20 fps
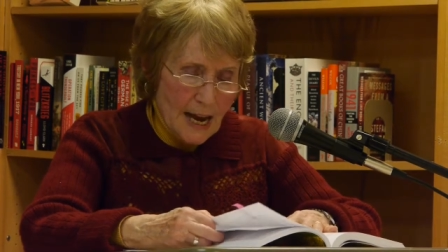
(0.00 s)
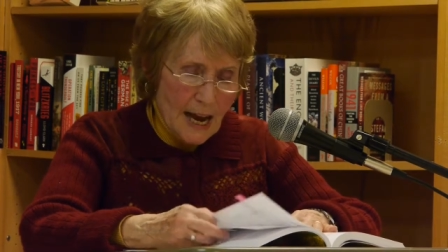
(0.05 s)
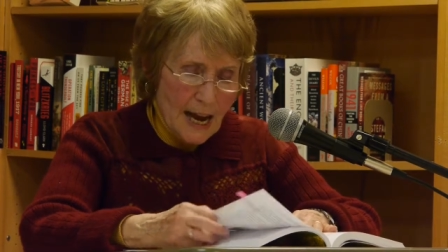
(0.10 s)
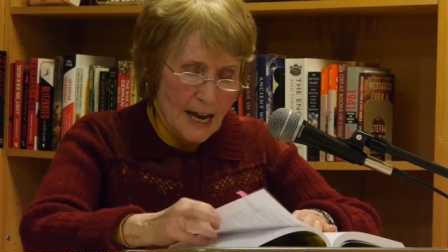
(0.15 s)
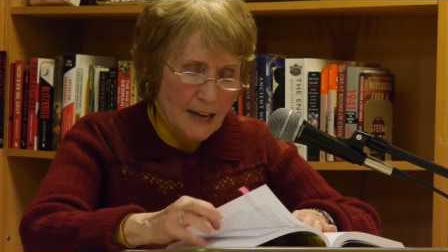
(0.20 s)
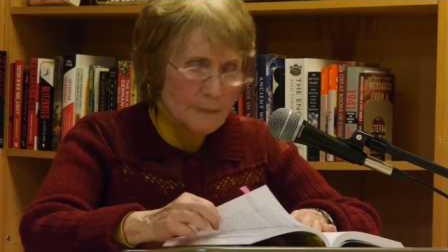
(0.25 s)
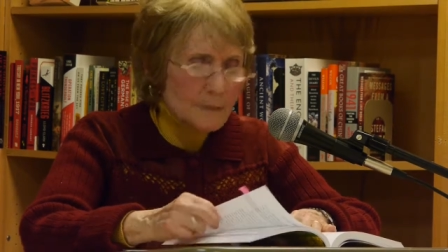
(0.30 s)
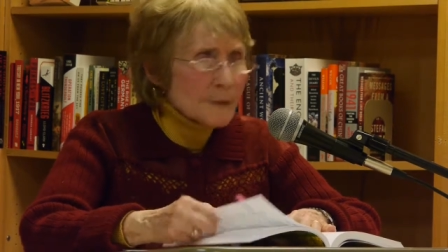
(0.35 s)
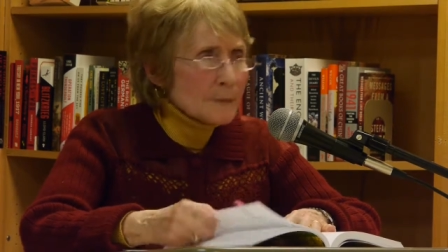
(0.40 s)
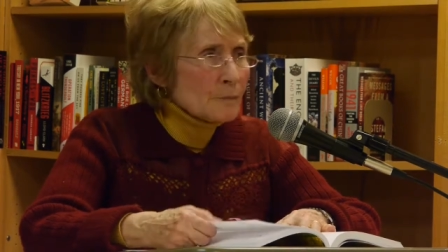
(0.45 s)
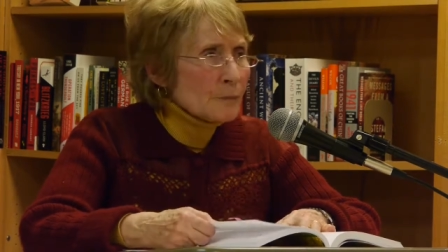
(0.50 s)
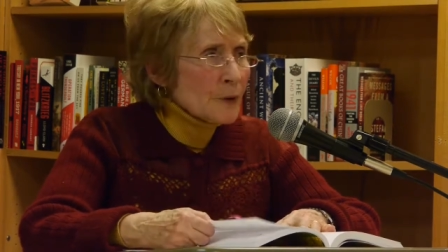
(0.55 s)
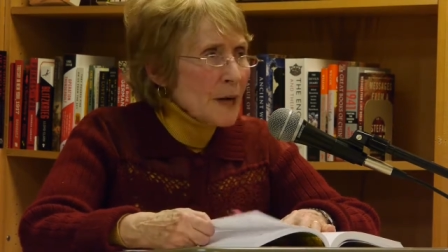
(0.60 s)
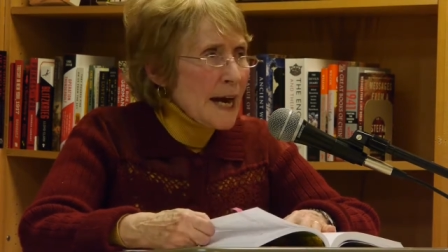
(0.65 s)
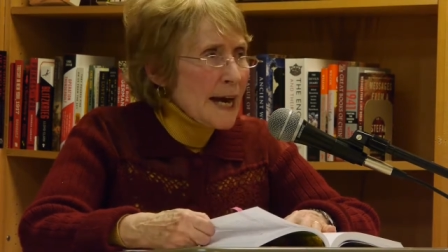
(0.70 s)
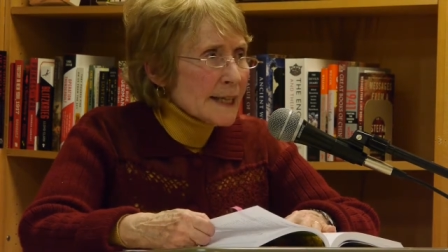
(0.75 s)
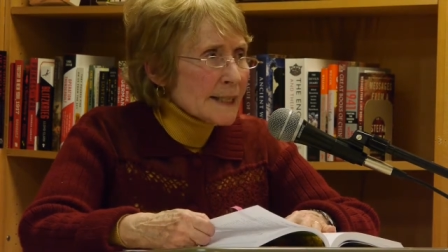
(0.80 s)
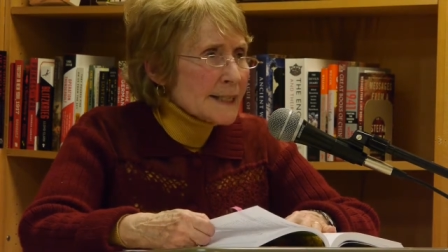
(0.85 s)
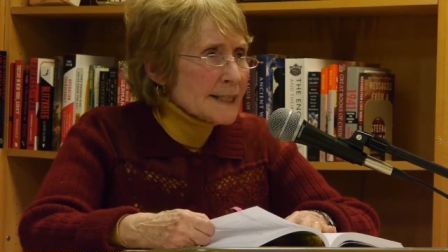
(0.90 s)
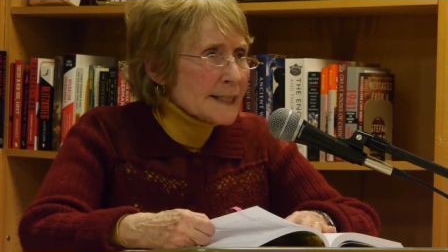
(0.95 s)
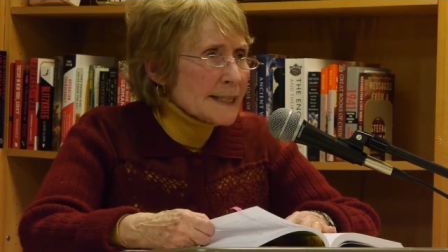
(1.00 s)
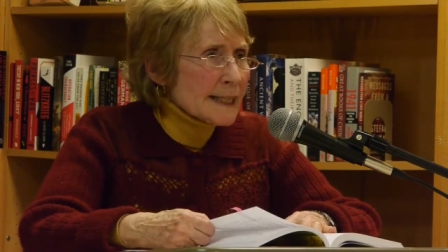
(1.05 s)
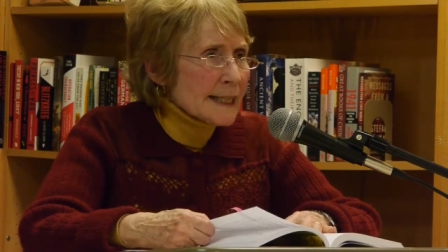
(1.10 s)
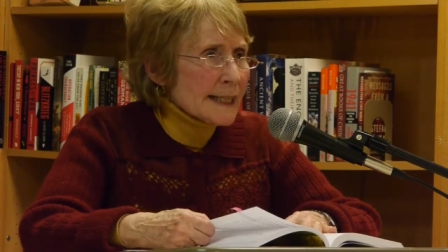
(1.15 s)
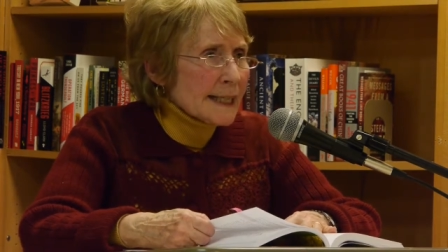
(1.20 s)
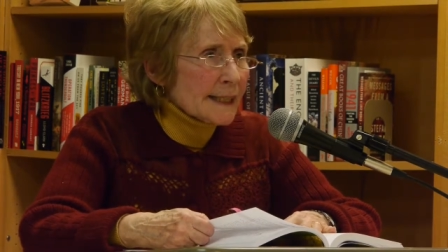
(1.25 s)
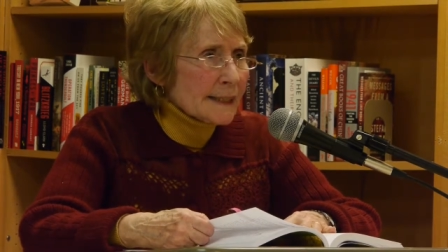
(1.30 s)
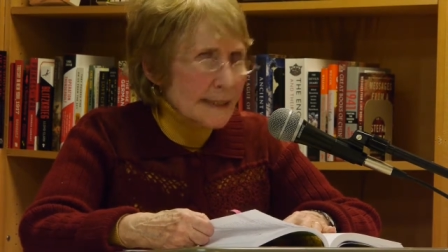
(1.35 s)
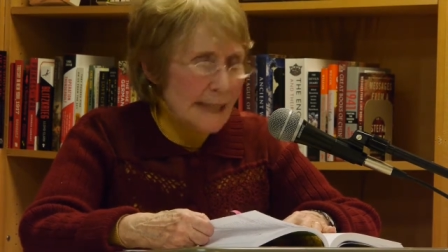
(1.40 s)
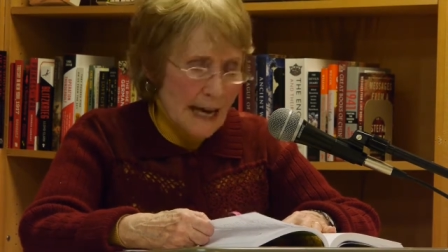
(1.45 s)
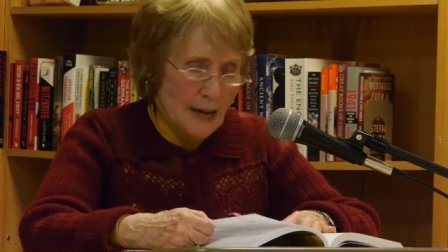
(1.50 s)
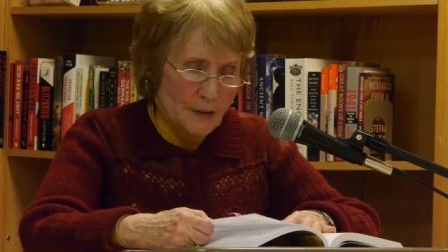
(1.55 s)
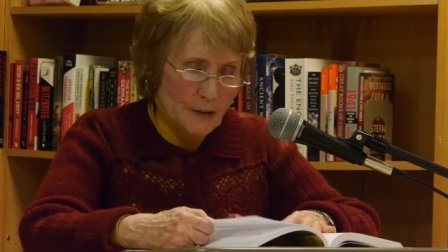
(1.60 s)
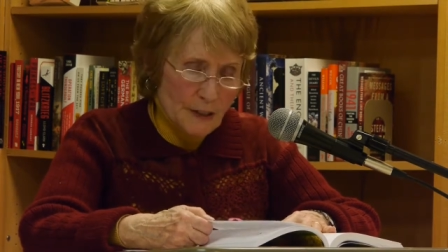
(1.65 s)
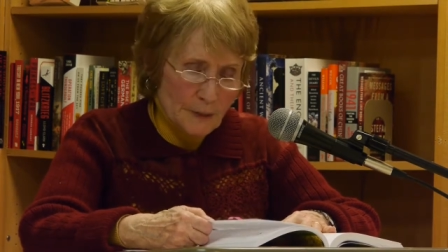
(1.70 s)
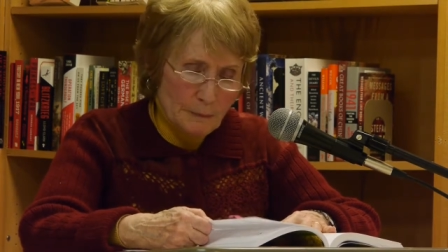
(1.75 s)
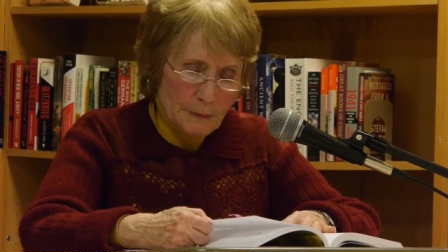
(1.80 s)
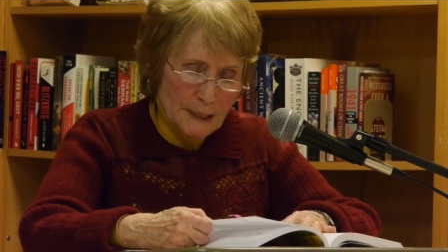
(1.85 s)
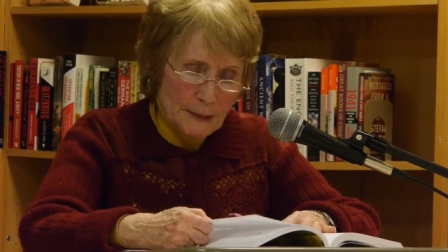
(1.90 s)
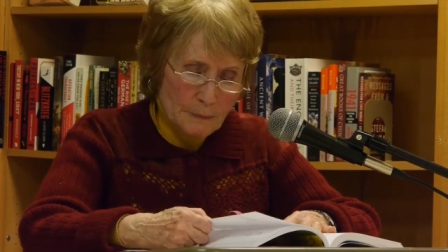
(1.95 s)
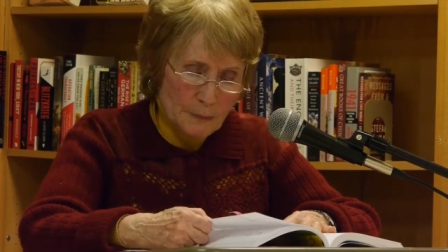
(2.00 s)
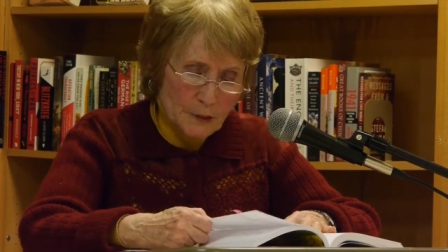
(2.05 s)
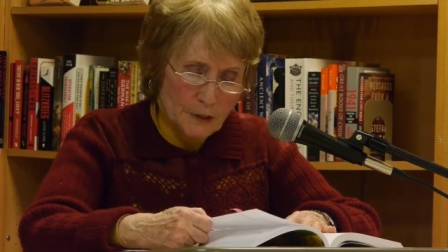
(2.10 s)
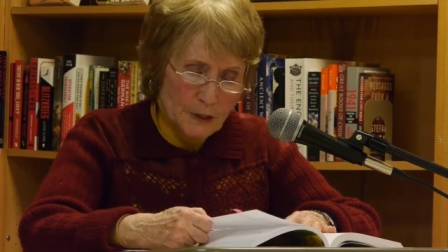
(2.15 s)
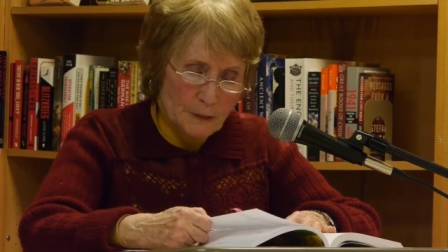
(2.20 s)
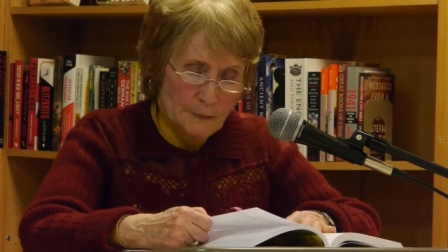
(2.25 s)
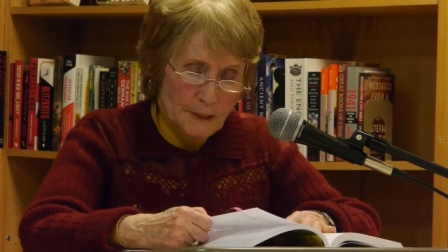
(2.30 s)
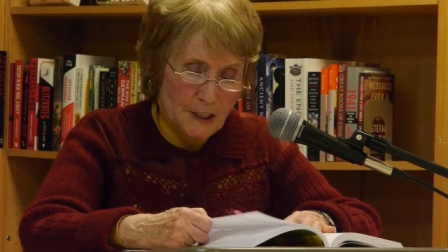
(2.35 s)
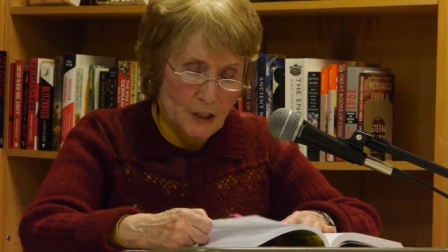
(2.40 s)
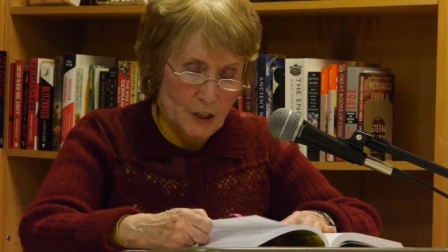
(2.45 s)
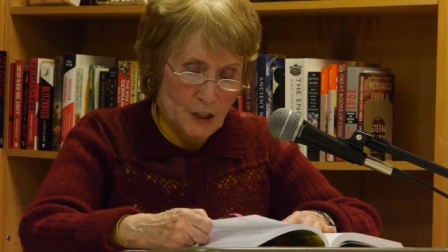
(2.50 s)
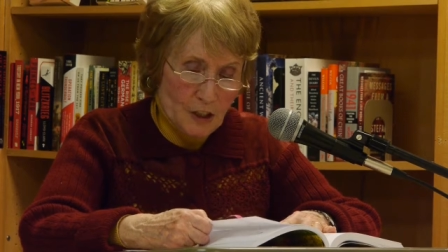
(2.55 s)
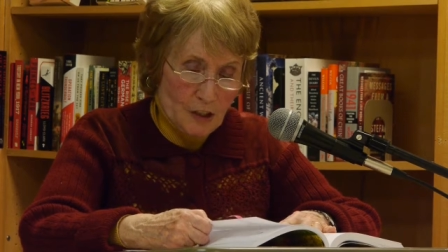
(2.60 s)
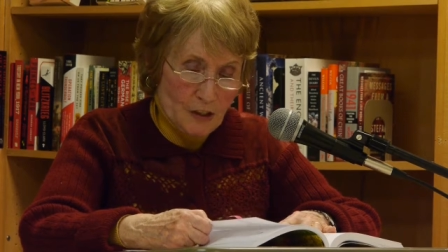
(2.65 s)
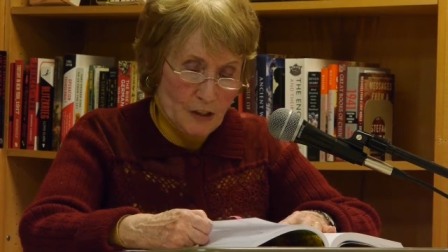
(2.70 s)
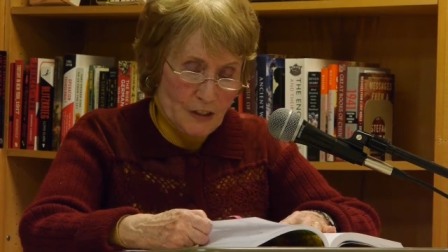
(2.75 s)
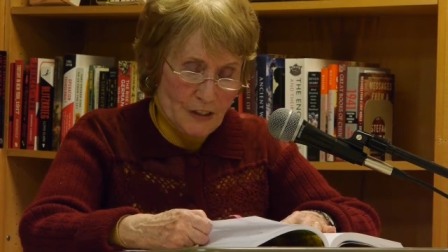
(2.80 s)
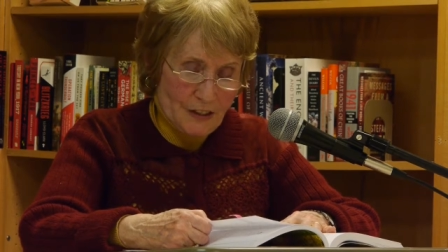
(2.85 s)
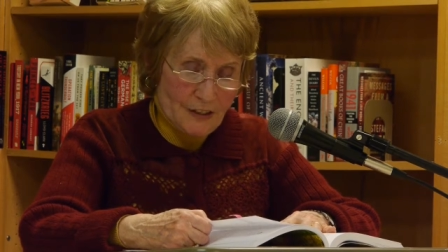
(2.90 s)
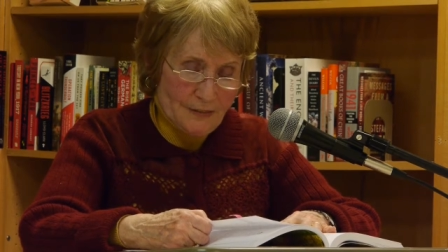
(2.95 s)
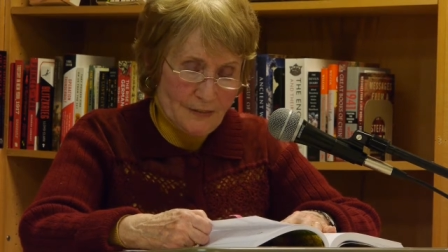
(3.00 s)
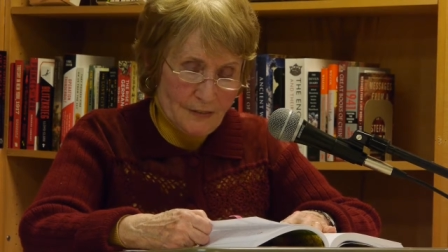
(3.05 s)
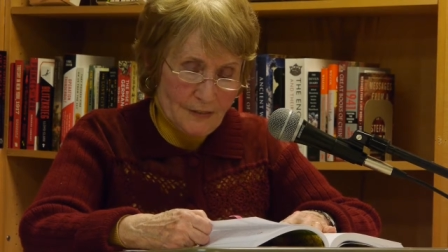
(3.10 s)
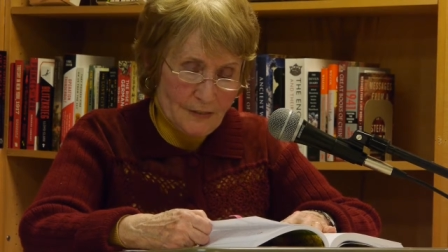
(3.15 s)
I've been practicing allowing people to be jerks.